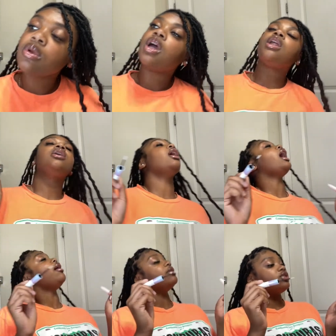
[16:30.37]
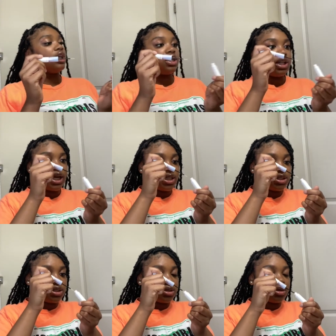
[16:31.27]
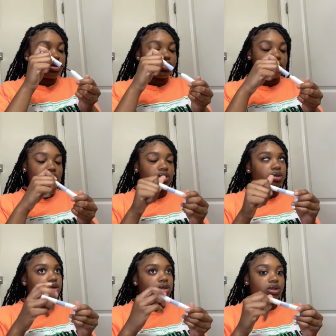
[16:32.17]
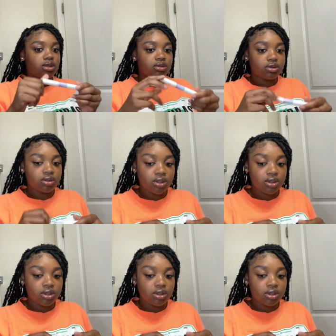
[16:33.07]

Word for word: And y'all, I'll be trying to get lash extensions, but Lord knows.